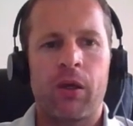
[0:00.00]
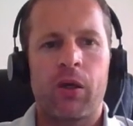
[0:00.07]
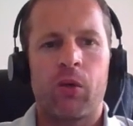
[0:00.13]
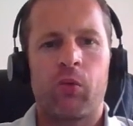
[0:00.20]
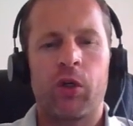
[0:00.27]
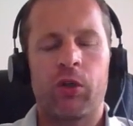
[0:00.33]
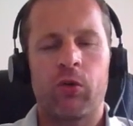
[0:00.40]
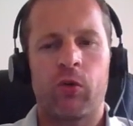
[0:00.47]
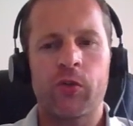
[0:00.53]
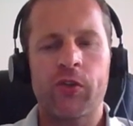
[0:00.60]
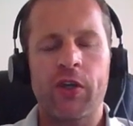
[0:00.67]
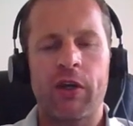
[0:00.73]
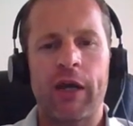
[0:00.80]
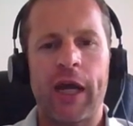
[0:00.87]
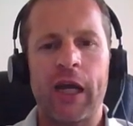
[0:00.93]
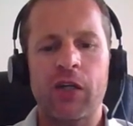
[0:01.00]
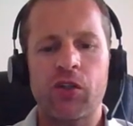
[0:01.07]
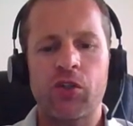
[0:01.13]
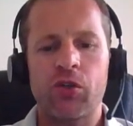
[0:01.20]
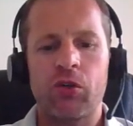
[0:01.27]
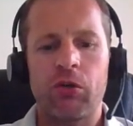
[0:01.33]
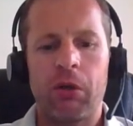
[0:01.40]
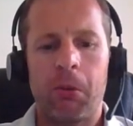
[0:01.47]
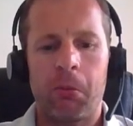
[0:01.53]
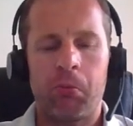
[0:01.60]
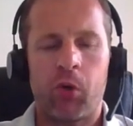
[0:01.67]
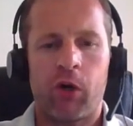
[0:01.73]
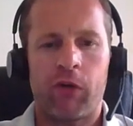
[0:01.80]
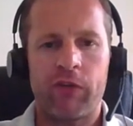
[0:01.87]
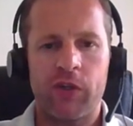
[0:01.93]
We'd also had
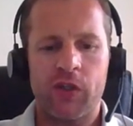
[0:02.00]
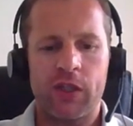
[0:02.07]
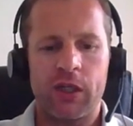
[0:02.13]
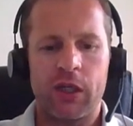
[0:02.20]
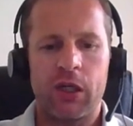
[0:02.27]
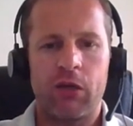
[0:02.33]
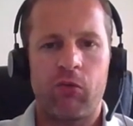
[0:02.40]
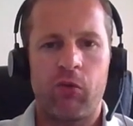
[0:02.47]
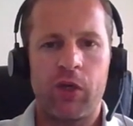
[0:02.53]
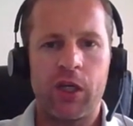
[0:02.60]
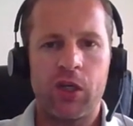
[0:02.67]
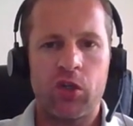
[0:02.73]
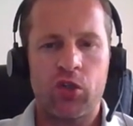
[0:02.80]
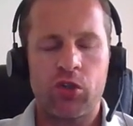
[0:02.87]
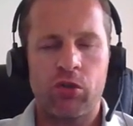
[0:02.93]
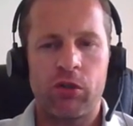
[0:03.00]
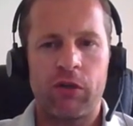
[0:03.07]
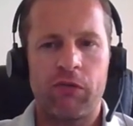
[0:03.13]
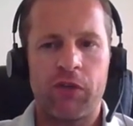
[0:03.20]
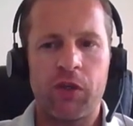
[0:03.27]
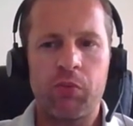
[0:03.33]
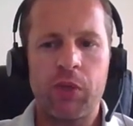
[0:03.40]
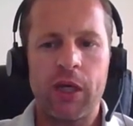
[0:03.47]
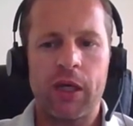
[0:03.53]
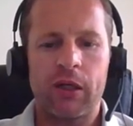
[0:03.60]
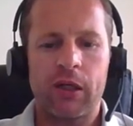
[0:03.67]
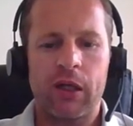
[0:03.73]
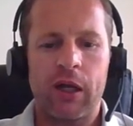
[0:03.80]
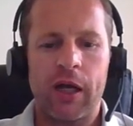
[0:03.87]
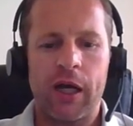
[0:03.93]
to obviously reissue the
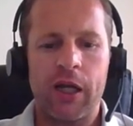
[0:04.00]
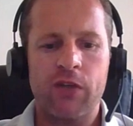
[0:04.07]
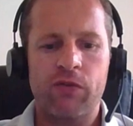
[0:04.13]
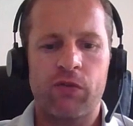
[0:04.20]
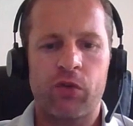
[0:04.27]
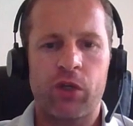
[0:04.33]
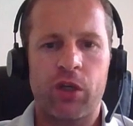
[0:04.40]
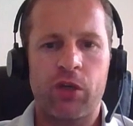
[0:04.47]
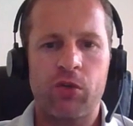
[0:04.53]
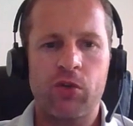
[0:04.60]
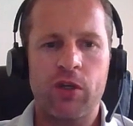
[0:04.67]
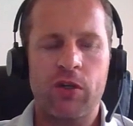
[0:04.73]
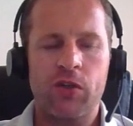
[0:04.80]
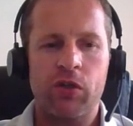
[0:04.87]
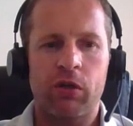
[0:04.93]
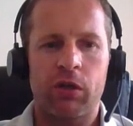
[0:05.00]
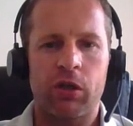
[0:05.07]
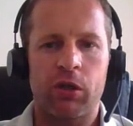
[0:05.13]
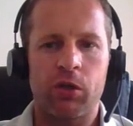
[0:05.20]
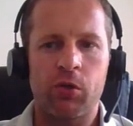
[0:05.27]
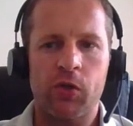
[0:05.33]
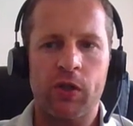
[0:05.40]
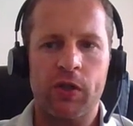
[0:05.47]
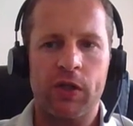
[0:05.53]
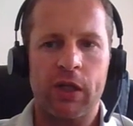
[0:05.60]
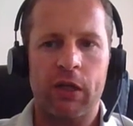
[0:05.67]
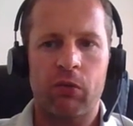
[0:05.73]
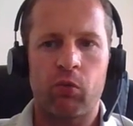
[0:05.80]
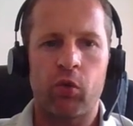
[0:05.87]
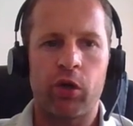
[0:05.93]
VPN clients for the users. So the users
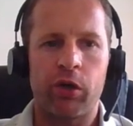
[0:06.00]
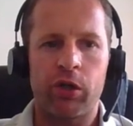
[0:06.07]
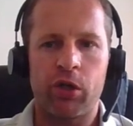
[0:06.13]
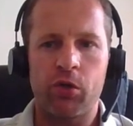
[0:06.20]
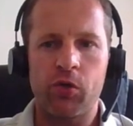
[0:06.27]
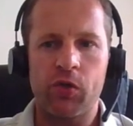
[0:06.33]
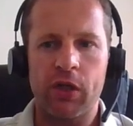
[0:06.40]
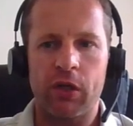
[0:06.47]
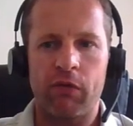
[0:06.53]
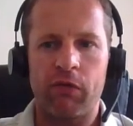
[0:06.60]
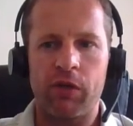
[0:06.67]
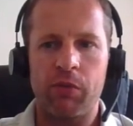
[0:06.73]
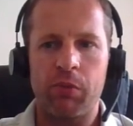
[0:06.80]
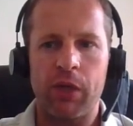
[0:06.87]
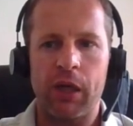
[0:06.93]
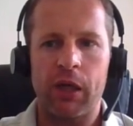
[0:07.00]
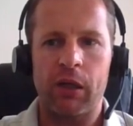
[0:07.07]
that were using VPN